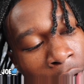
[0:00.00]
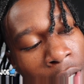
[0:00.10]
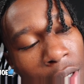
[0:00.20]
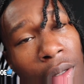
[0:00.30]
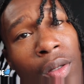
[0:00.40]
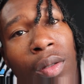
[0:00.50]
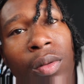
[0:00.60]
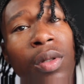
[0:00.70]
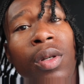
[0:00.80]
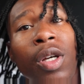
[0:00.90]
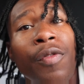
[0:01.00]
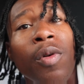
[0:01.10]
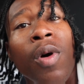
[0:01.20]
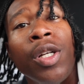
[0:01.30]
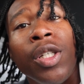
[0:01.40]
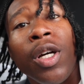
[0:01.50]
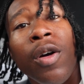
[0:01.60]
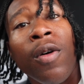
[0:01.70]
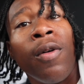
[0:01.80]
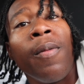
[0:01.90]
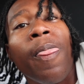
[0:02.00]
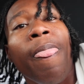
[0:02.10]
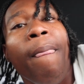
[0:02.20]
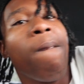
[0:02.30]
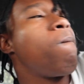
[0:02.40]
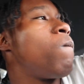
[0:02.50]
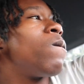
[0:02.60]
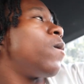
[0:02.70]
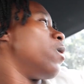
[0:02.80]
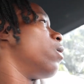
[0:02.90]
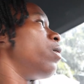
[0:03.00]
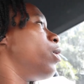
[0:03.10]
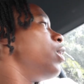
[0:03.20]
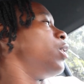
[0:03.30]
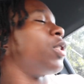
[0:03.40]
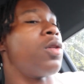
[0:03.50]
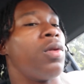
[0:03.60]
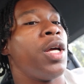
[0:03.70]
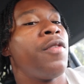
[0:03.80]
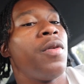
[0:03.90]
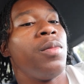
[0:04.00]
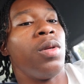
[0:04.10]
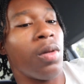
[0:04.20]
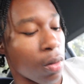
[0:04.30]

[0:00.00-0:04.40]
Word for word: me if you're watching at home. Please just don't laugh at me.